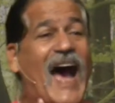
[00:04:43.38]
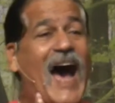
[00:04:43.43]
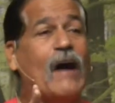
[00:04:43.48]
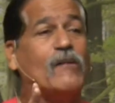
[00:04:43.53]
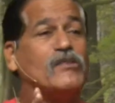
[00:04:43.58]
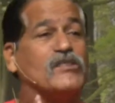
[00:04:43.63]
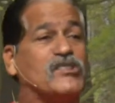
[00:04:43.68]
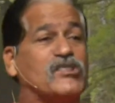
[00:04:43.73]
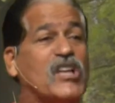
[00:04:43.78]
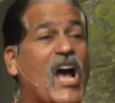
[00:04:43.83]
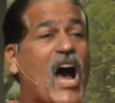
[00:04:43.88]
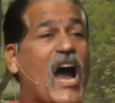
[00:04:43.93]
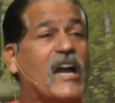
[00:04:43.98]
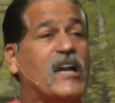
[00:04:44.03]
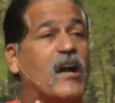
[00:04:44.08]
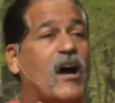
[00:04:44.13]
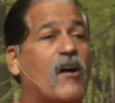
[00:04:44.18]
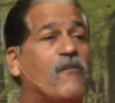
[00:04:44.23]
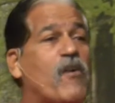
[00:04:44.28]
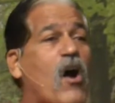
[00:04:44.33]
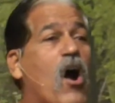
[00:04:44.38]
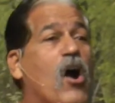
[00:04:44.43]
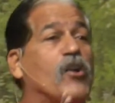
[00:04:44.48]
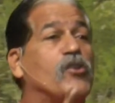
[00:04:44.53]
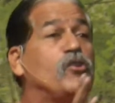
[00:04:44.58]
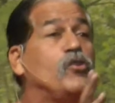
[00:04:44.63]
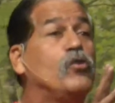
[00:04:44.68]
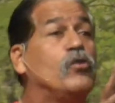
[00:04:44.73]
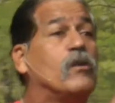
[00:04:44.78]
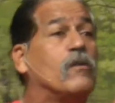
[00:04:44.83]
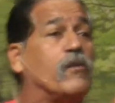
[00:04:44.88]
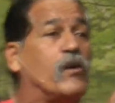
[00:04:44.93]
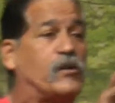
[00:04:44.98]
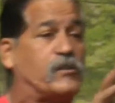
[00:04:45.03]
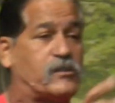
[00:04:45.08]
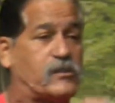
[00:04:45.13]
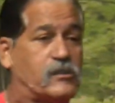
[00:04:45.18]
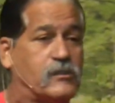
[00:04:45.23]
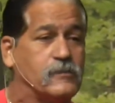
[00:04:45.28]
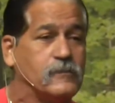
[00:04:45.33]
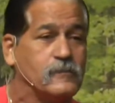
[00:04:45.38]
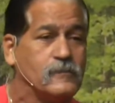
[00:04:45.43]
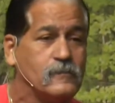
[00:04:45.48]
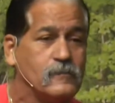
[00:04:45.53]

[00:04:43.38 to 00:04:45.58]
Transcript: outside of our universe.